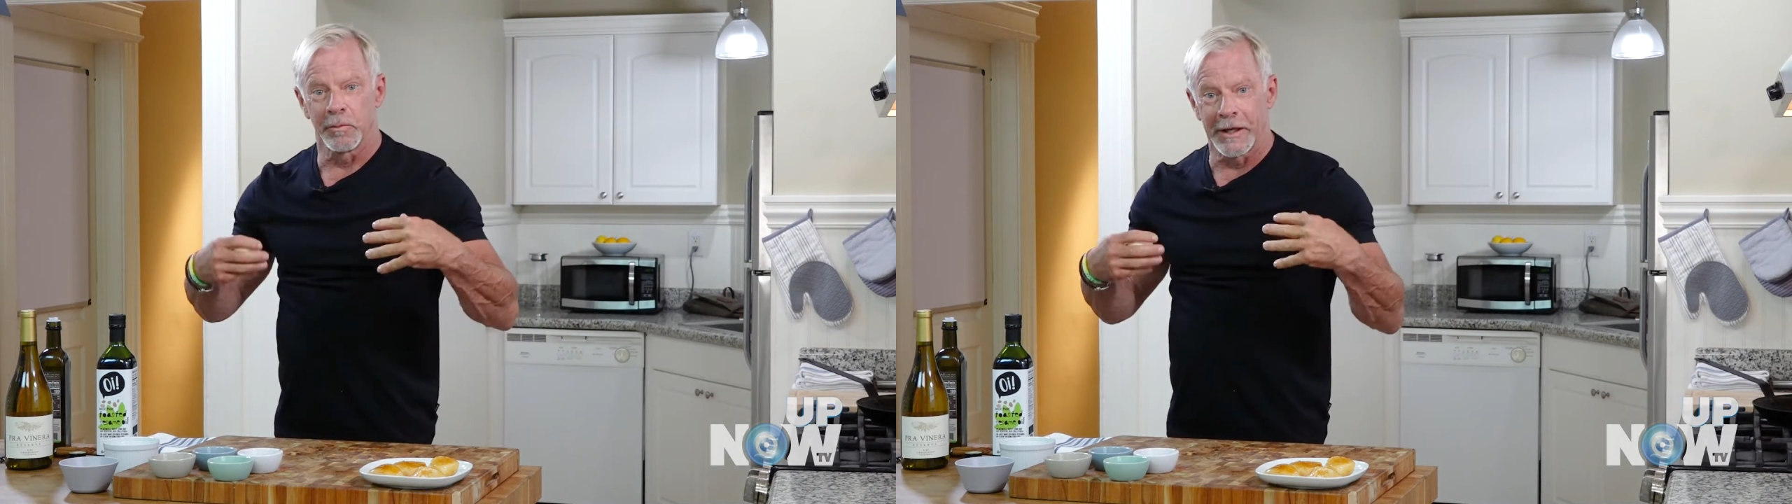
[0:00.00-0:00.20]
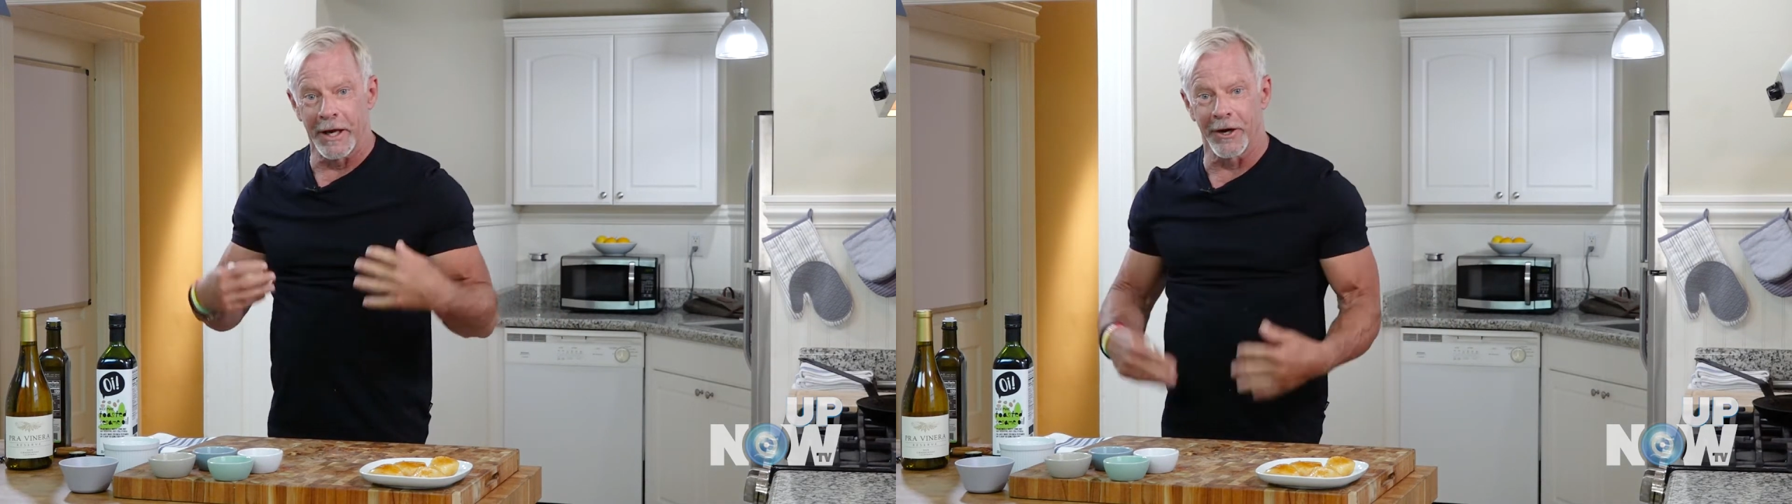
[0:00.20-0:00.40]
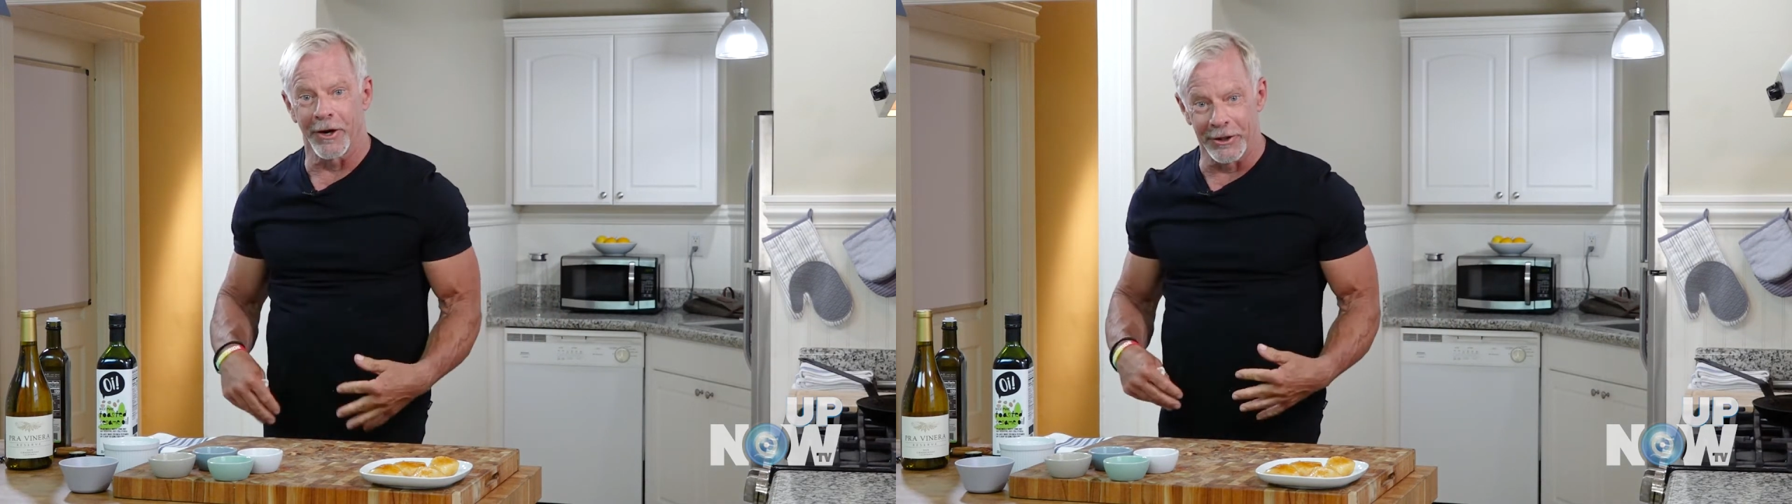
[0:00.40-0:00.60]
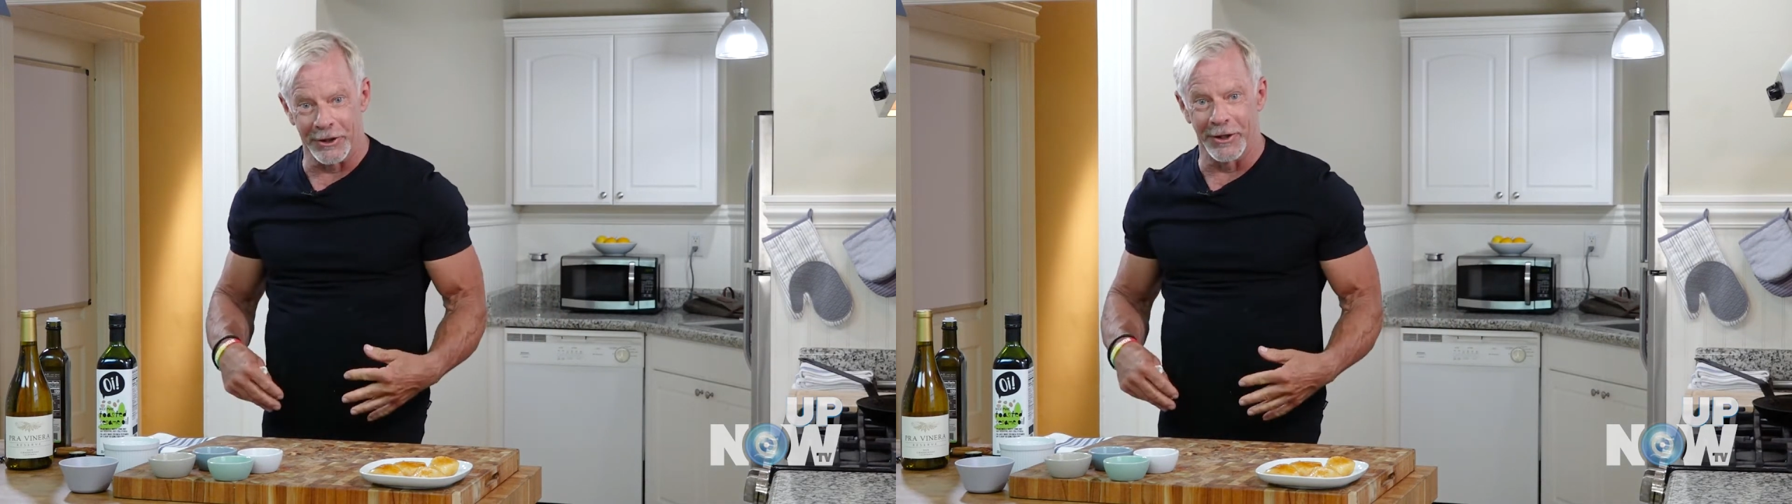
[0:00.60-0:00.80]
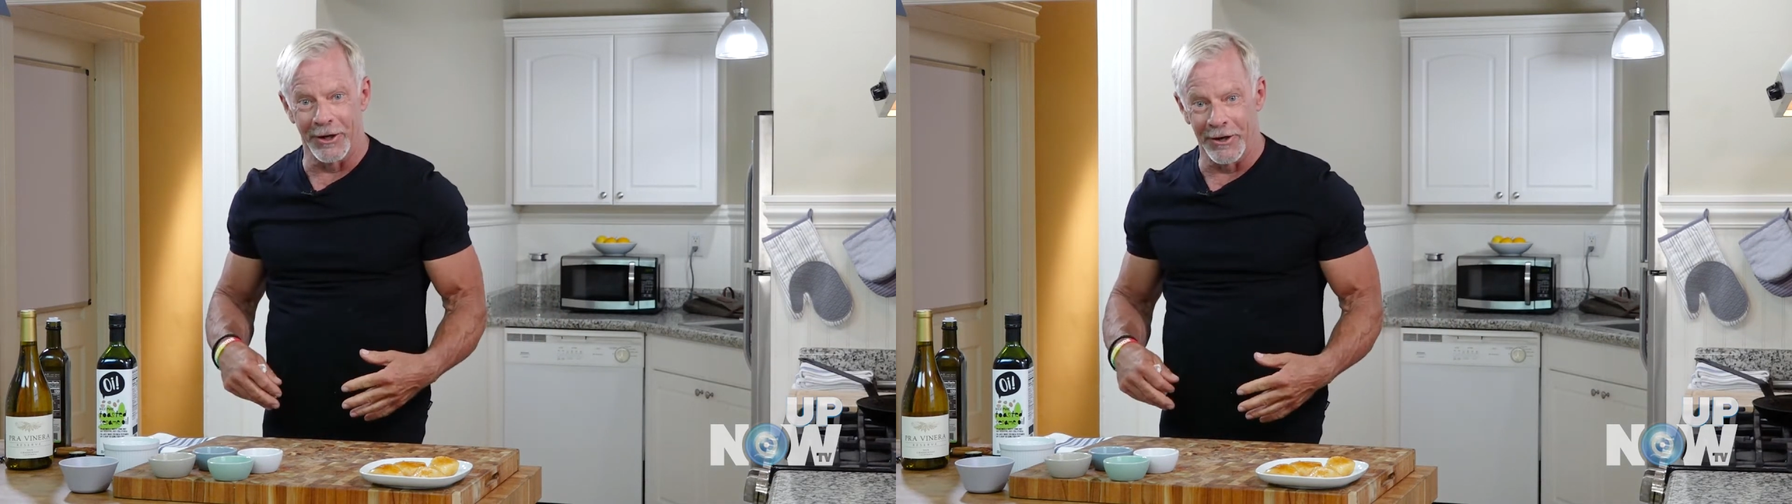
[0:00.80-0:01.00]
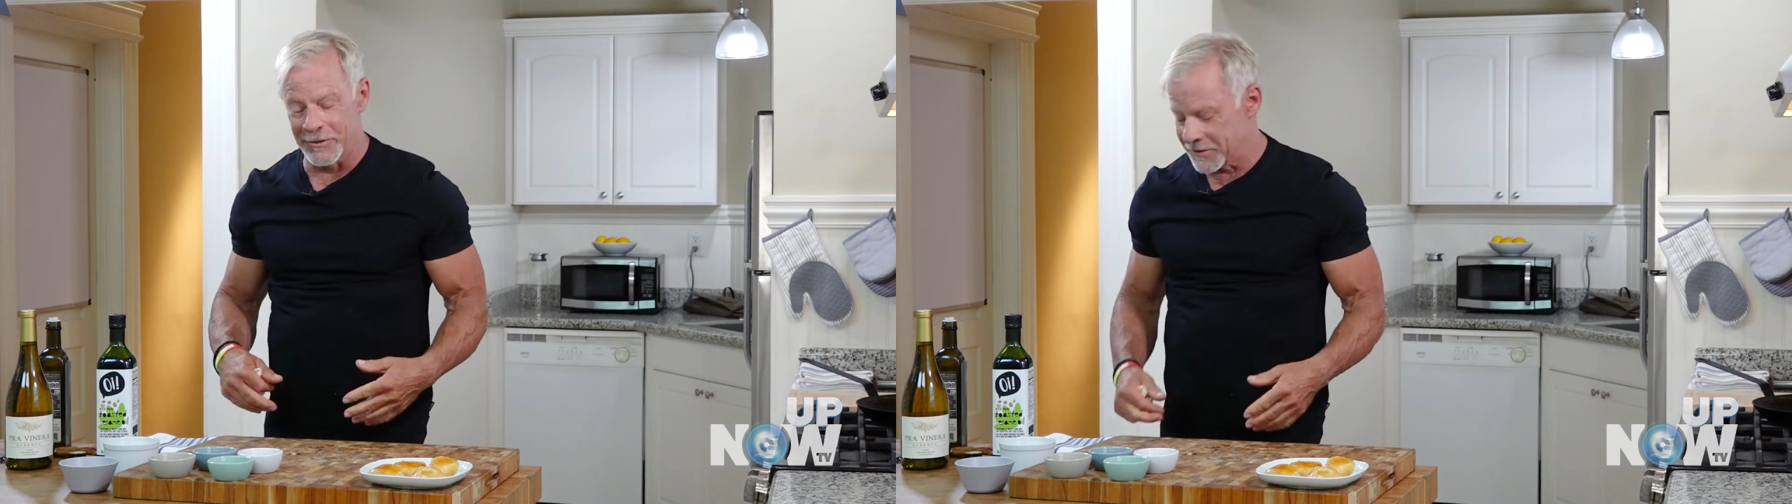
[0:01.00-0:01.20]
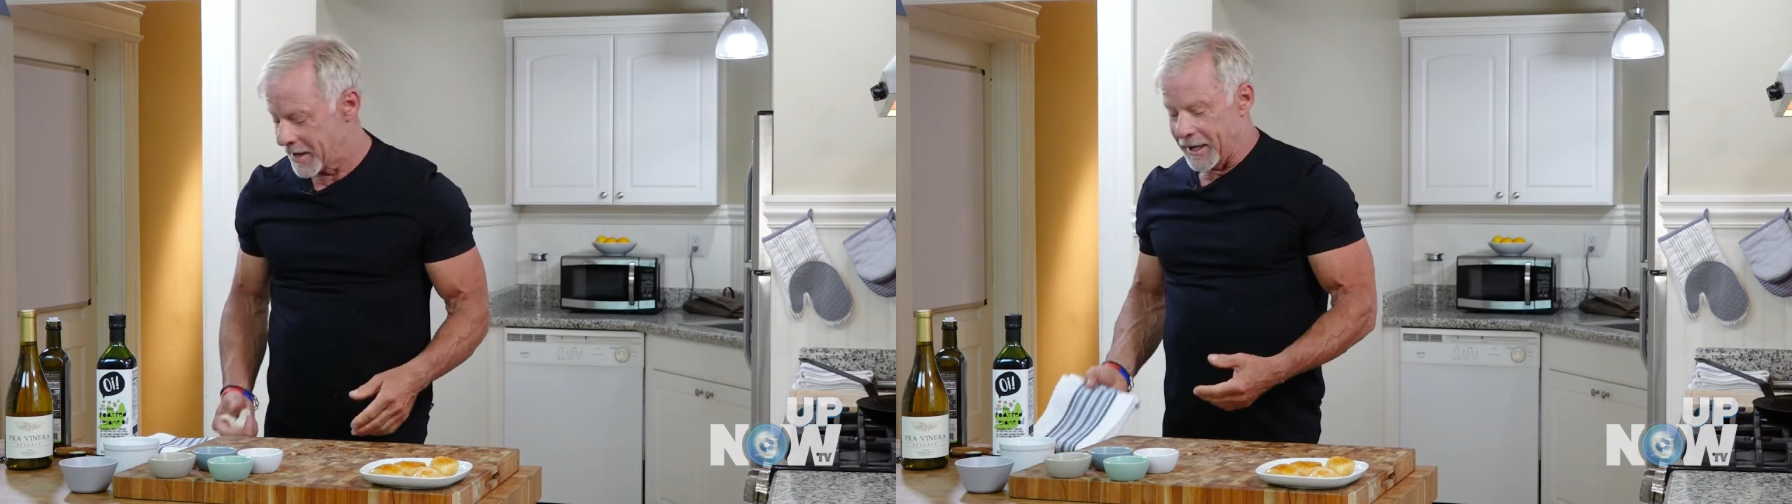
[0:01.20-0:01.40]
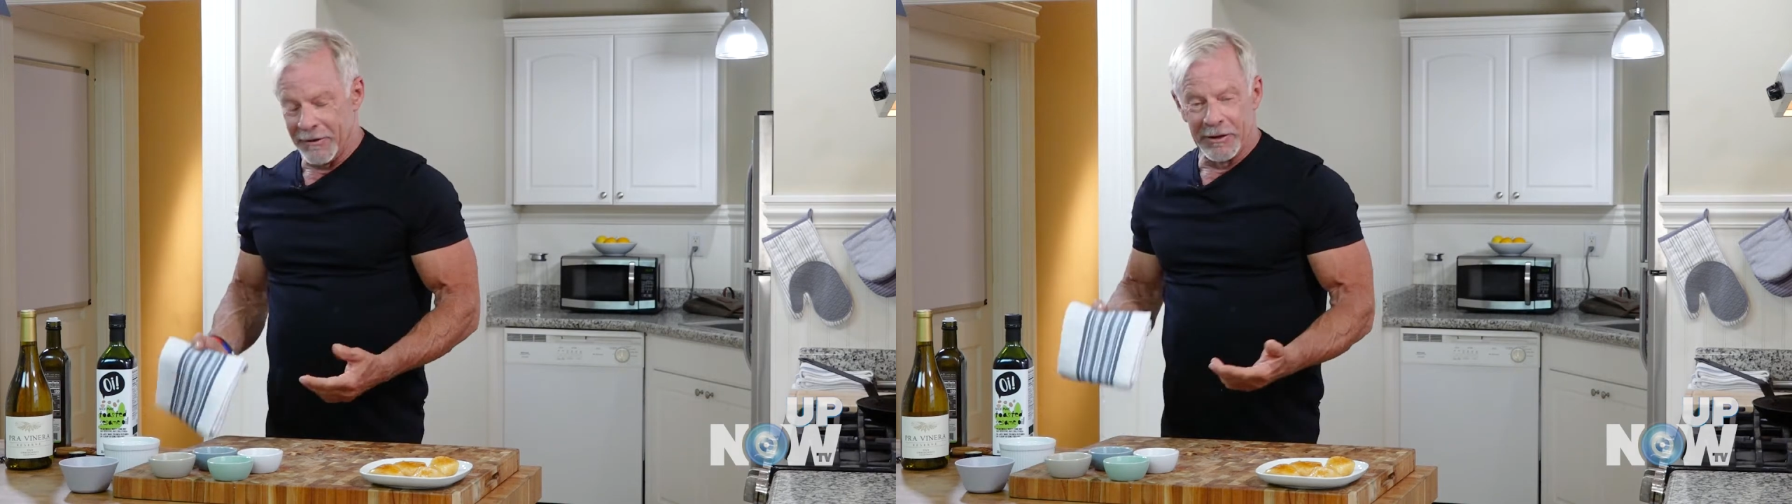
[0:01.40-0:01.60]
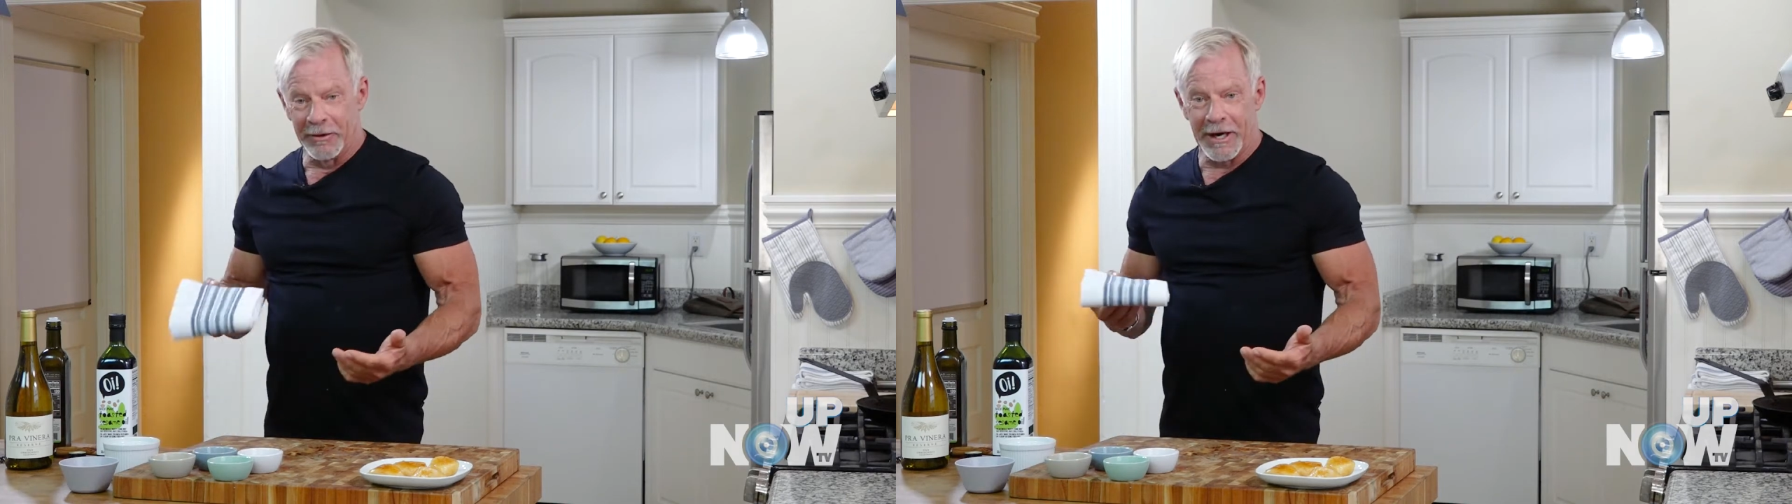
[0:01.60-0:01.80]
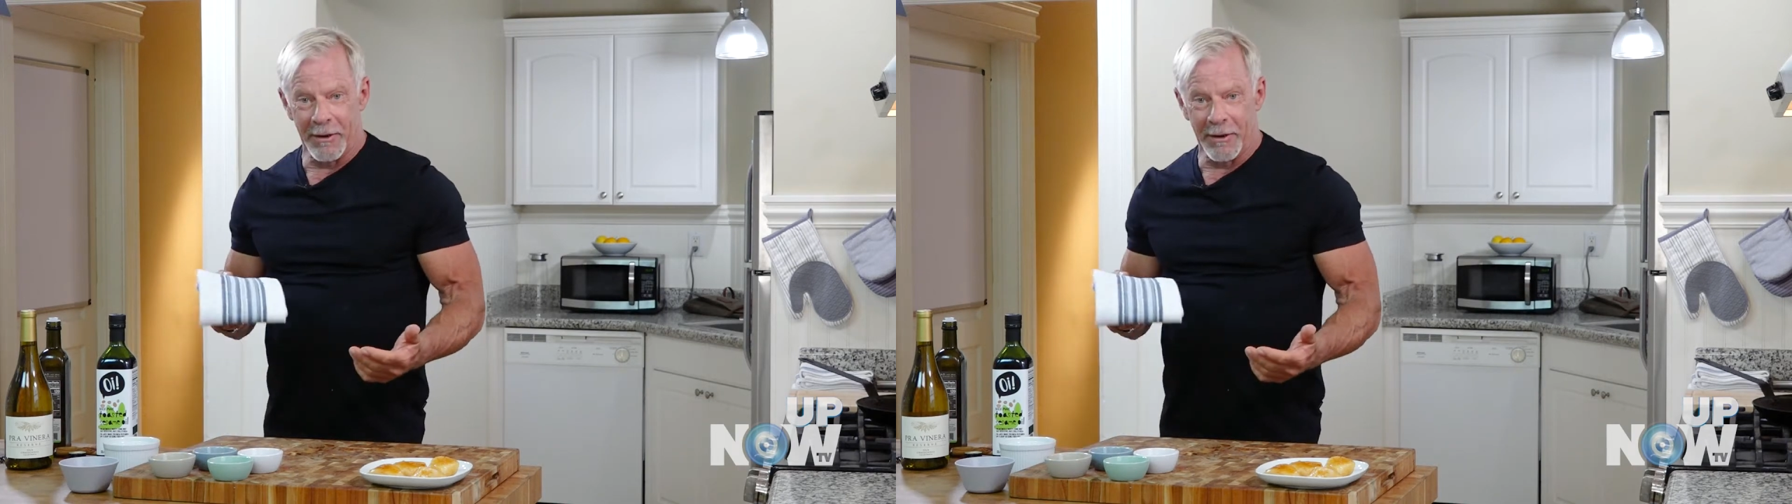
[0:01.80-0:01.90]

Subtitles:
get it on your clothes. If you don't care